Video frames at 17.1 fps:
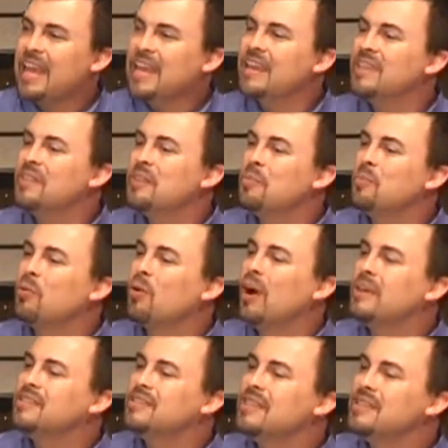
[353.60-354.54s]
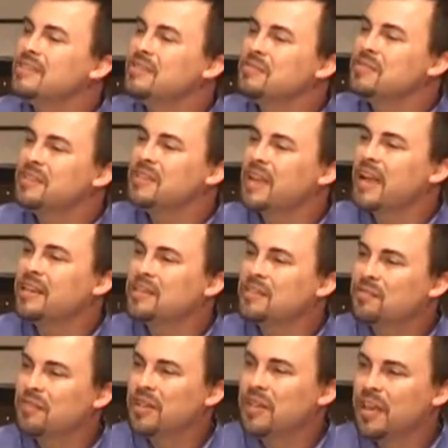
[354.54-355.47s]
In the process of
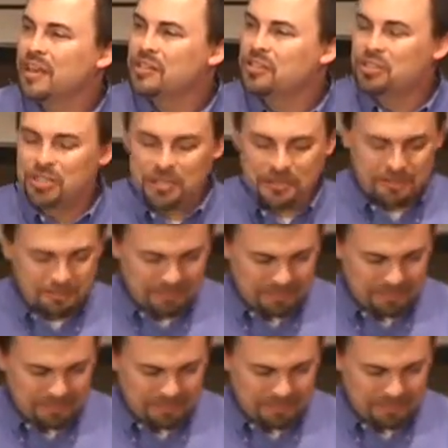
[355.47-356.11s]
sanctification,